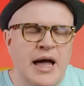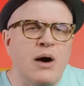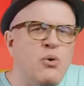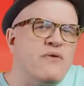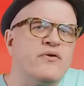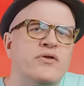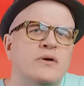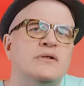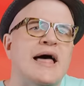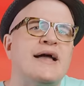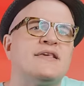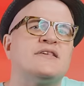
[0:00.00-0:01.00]
However, their
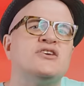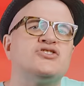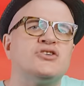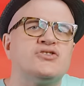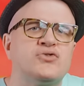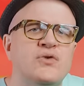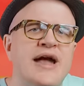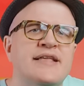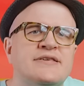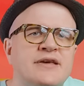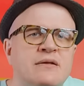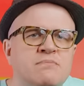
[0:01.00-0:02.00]
legacy should
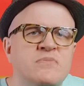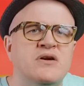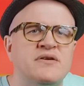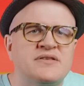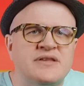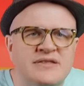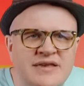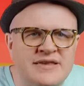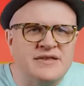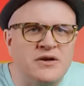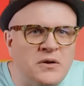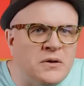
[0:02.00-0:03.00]
transcend mere
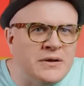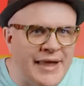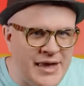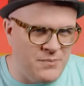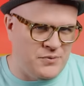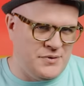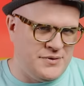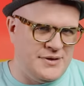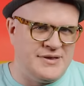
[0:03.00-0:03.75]
statistical labels.